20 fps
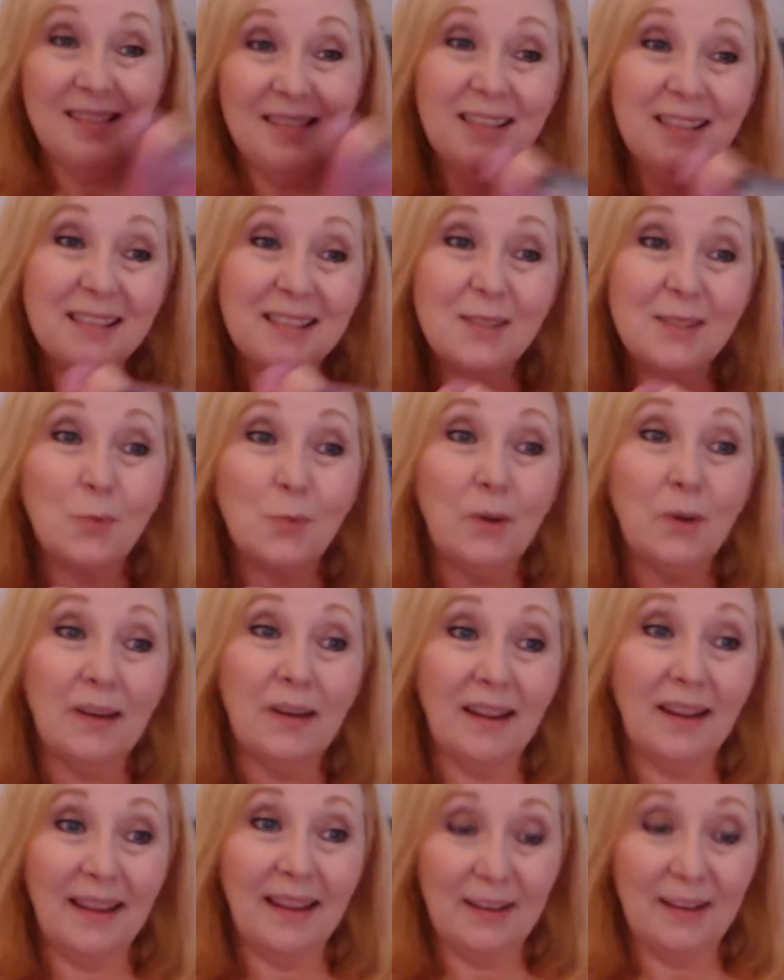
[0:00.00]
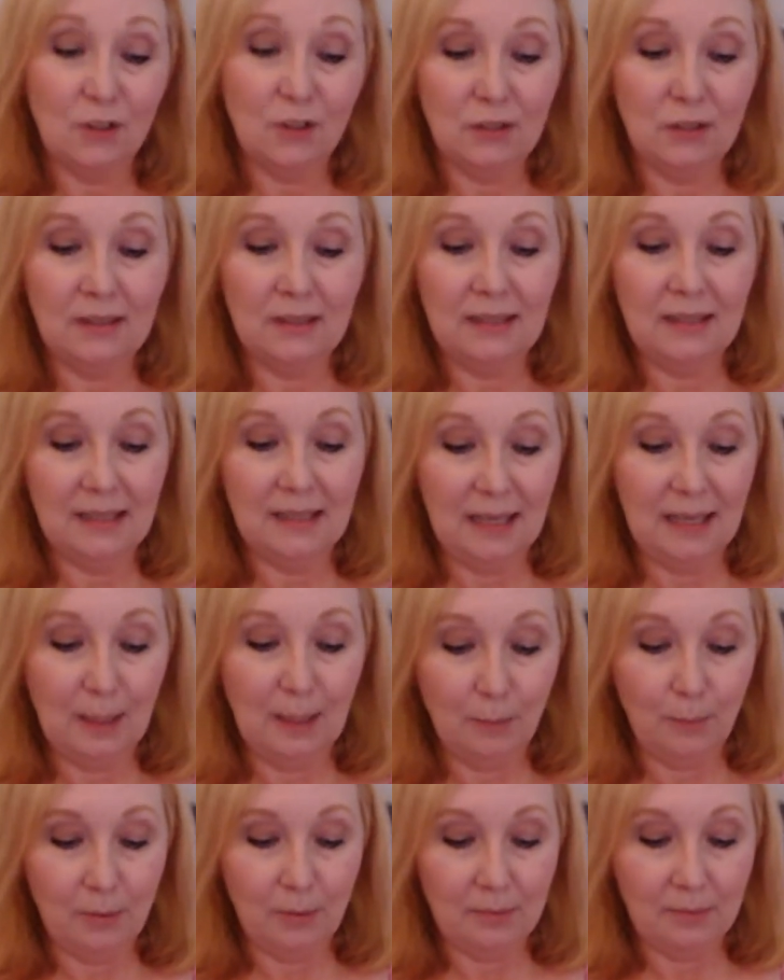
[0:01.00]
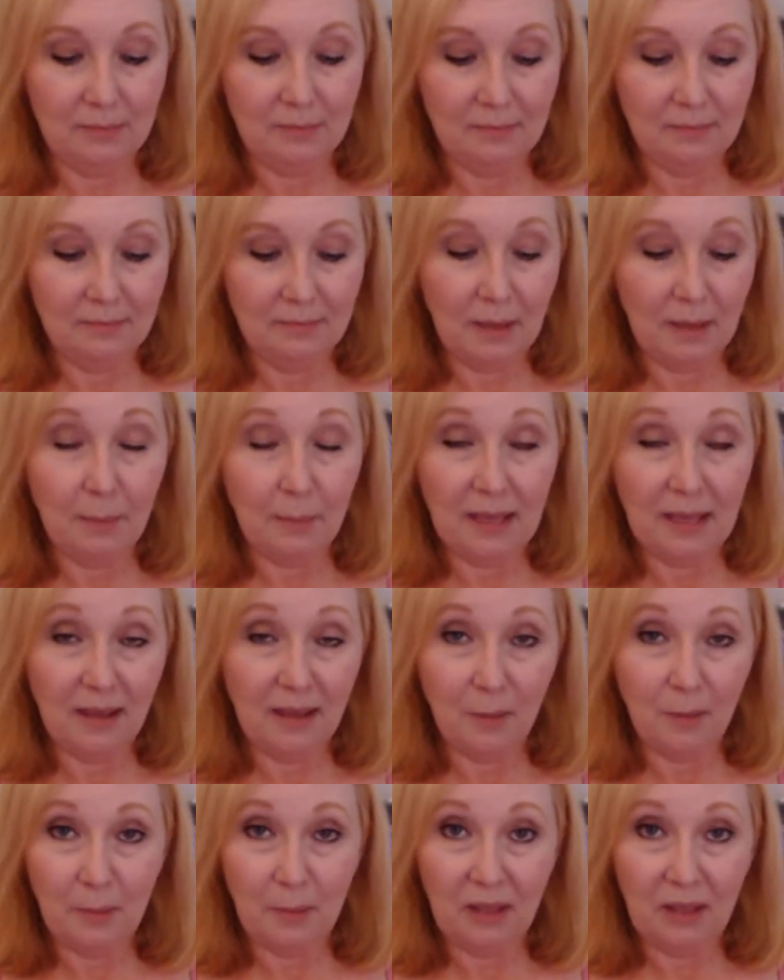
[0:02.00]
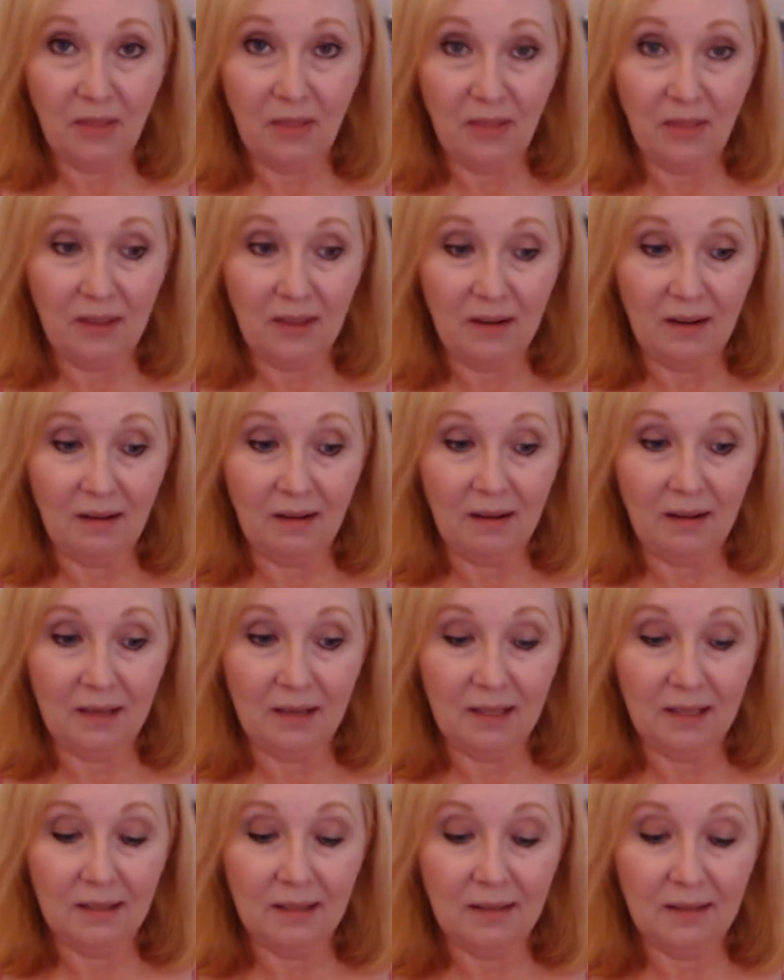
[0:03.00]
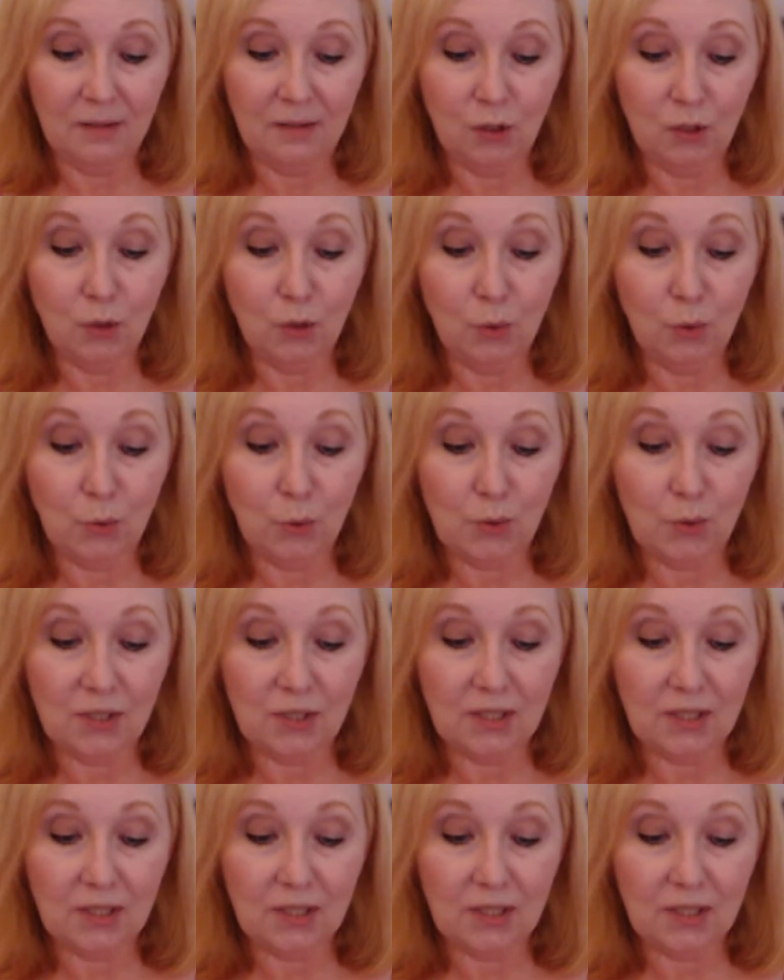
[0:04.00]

is what I actually keep my makeup in that I use